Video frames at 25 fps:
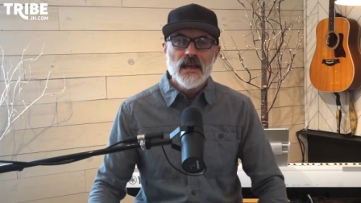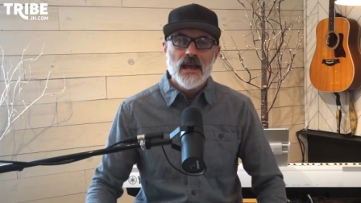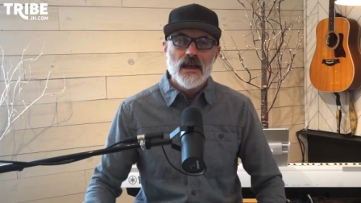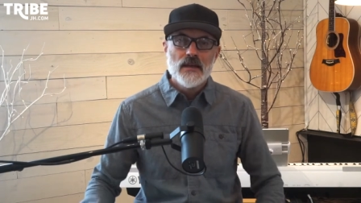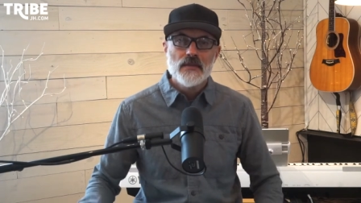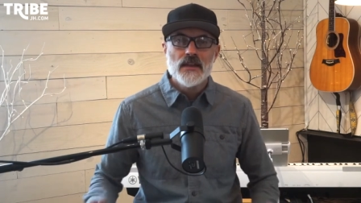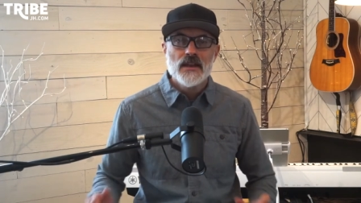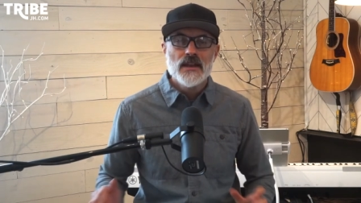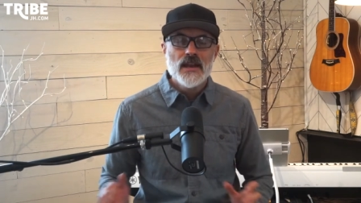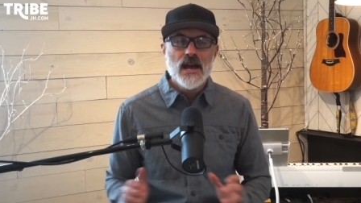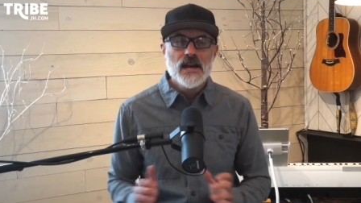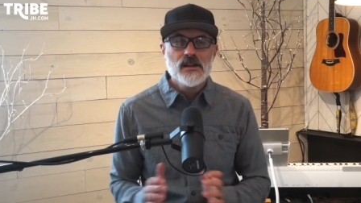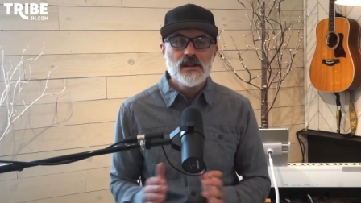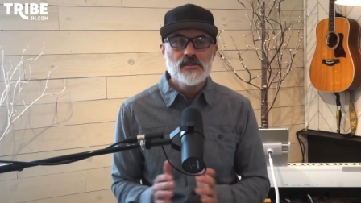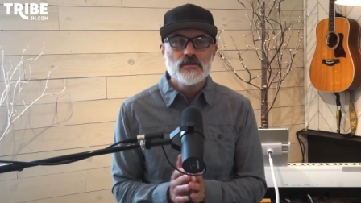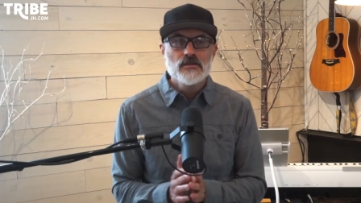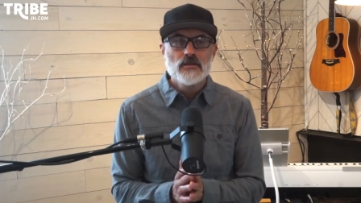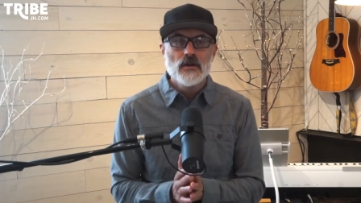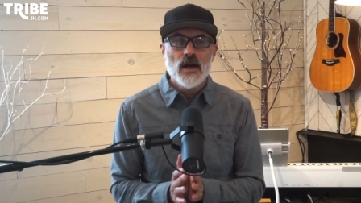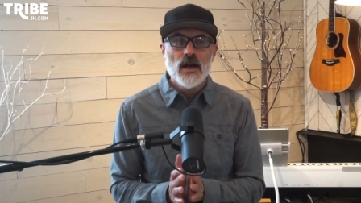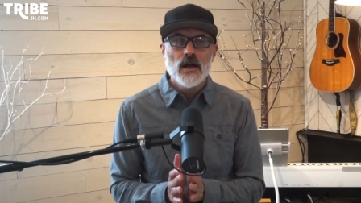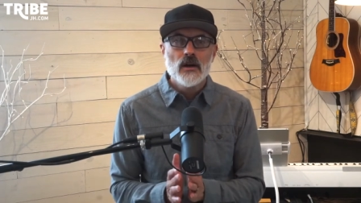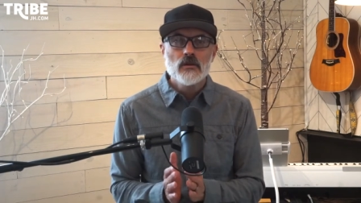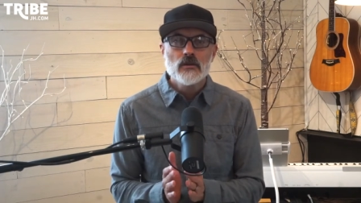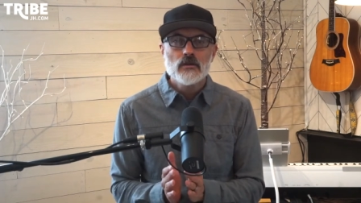And the
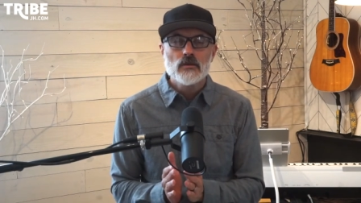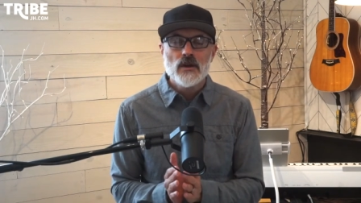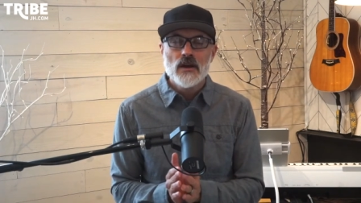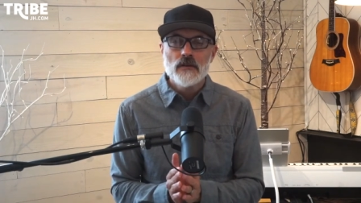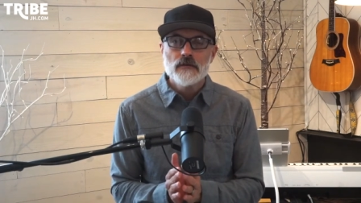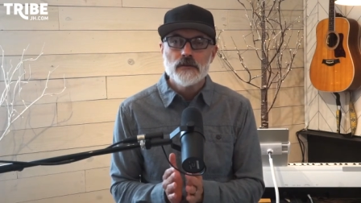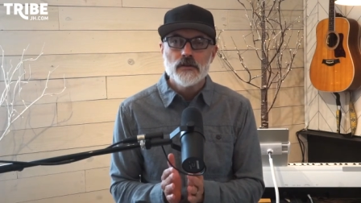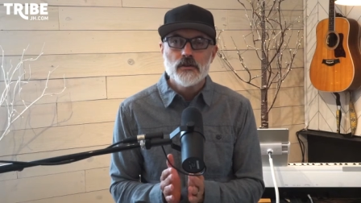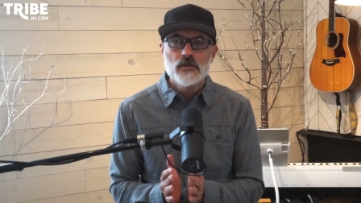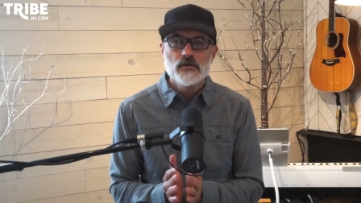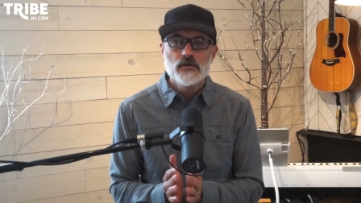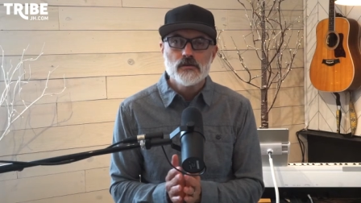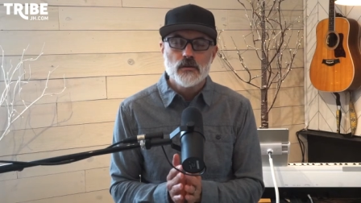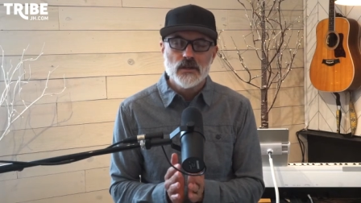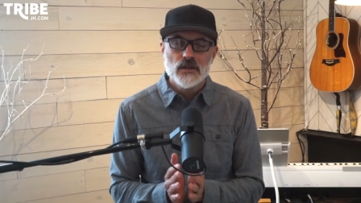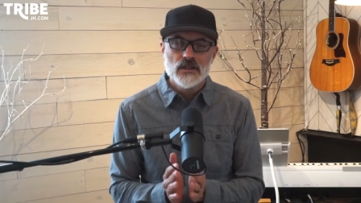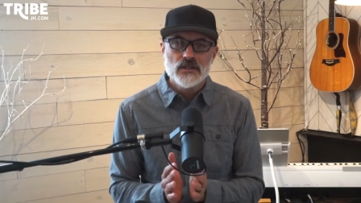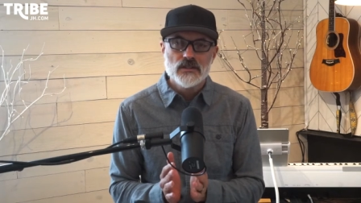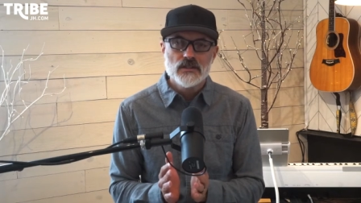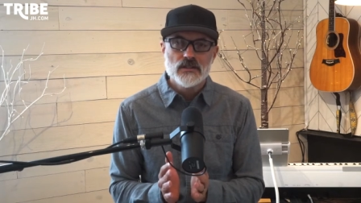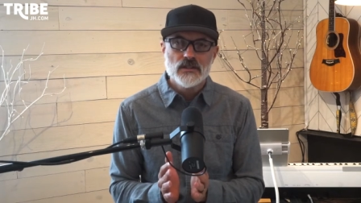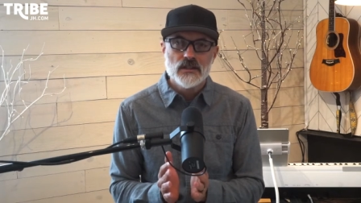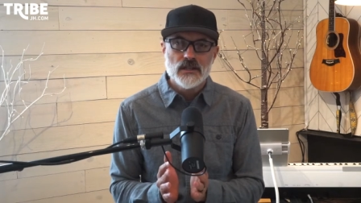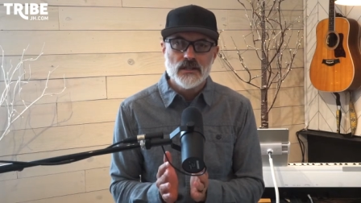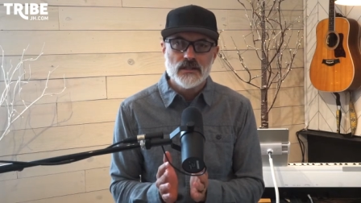National Elk Refuge
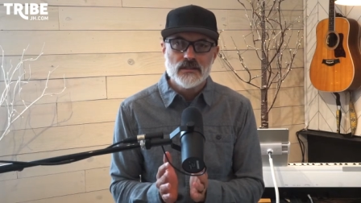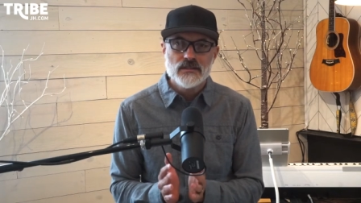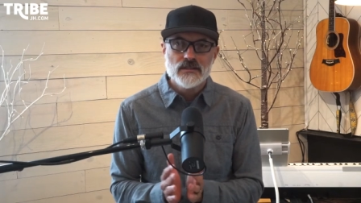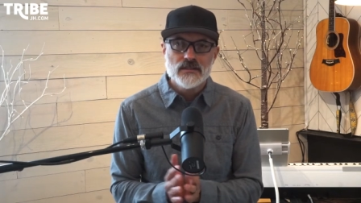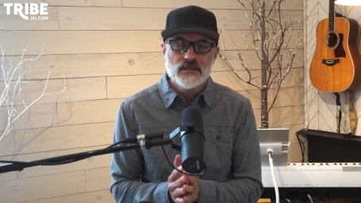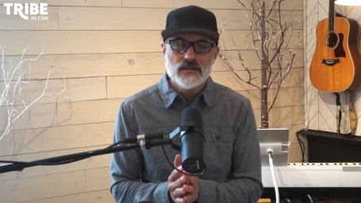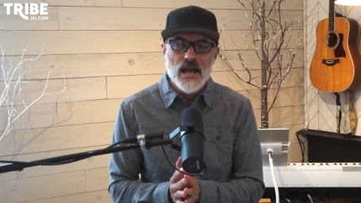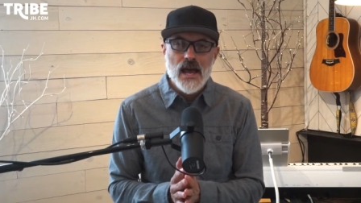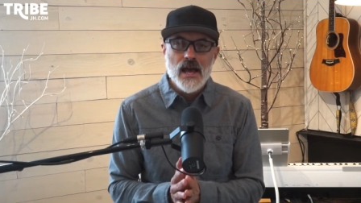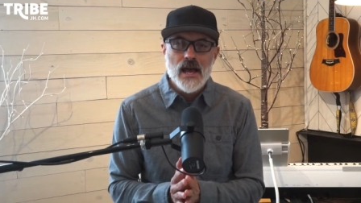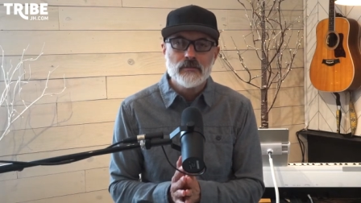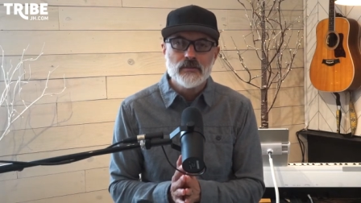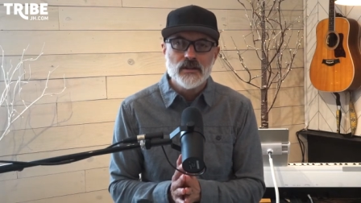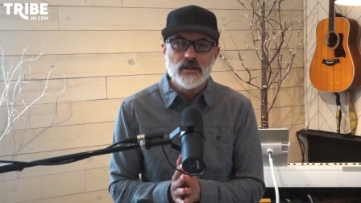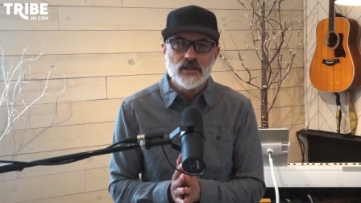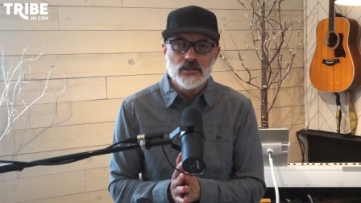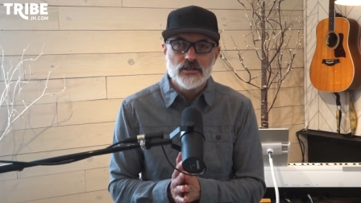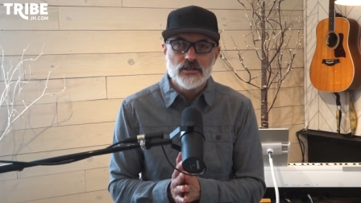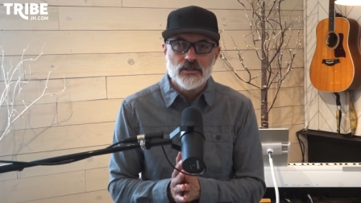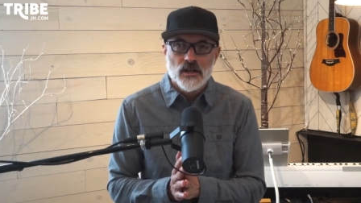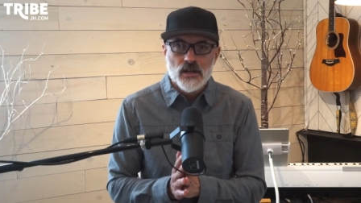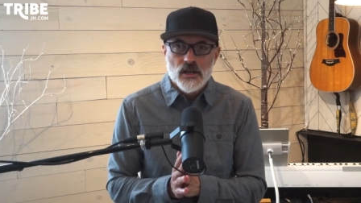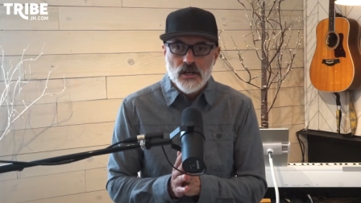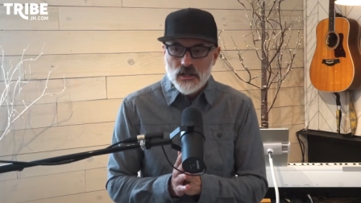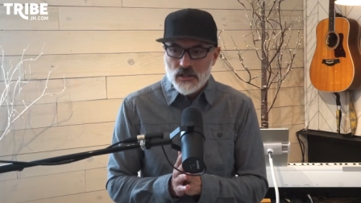was
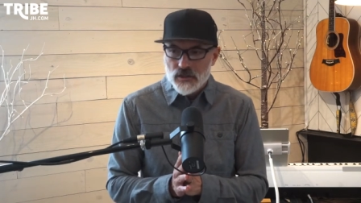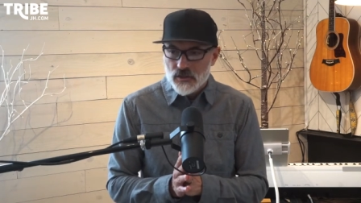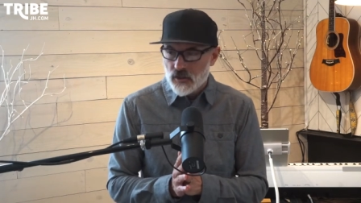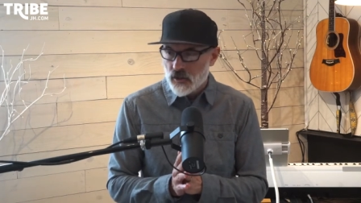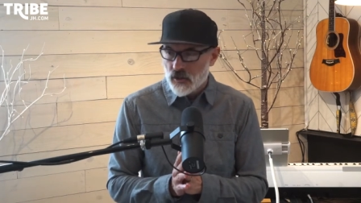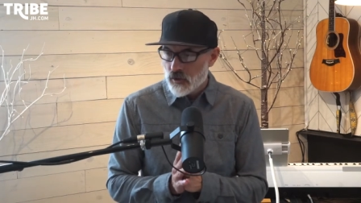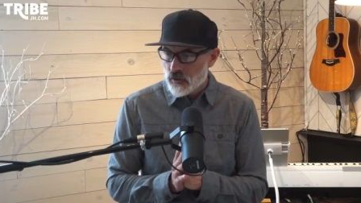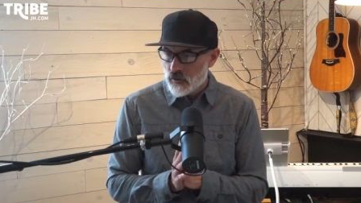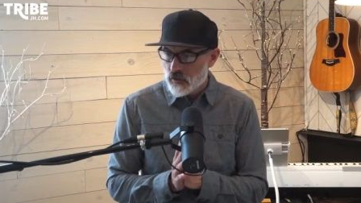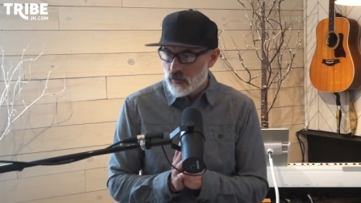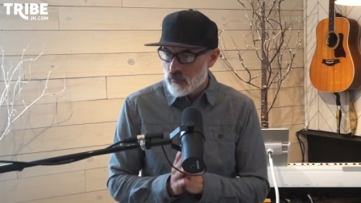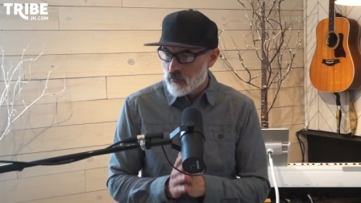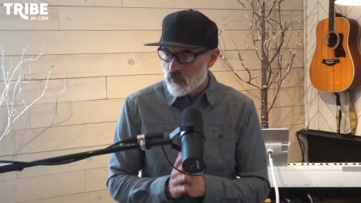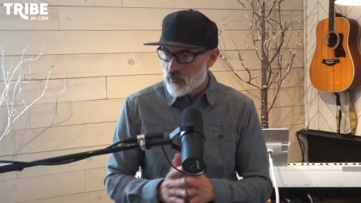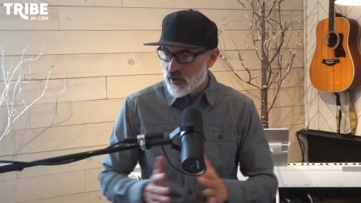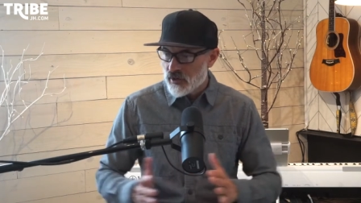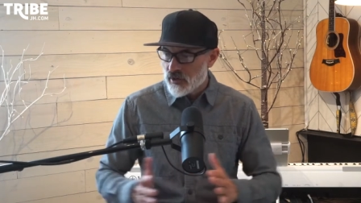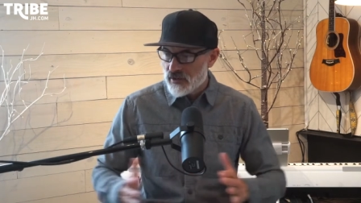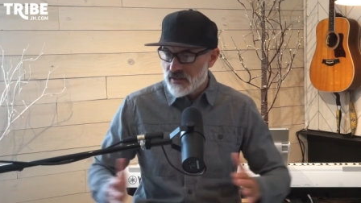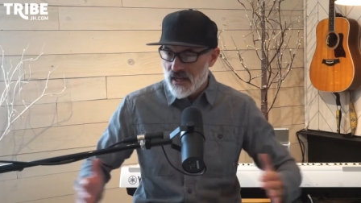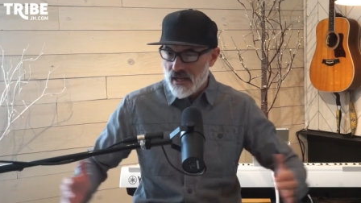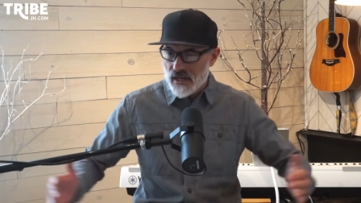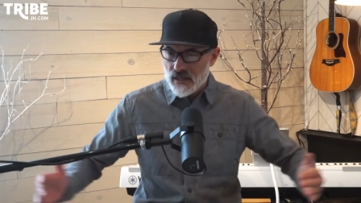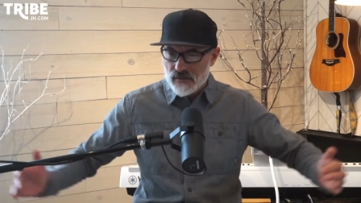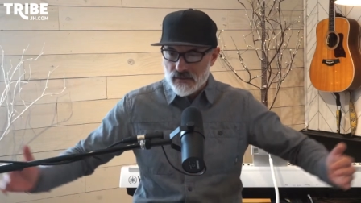established to
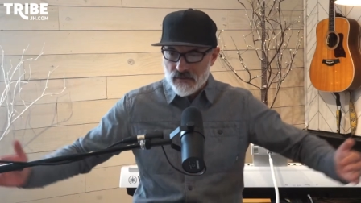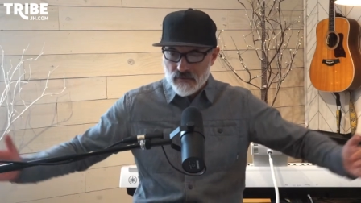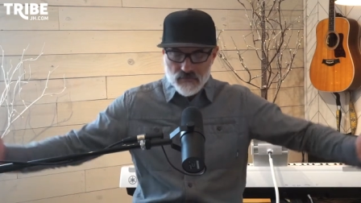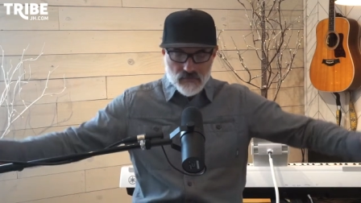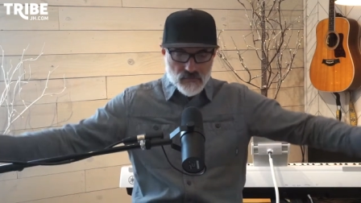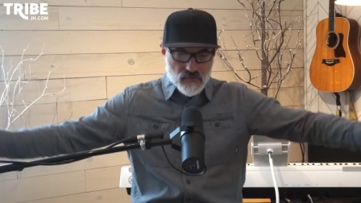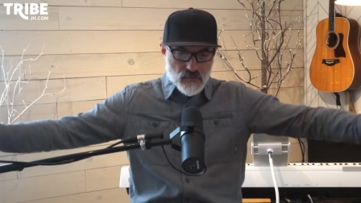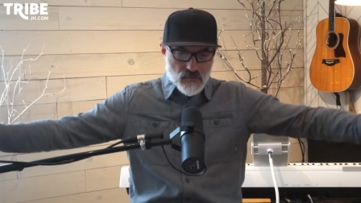protect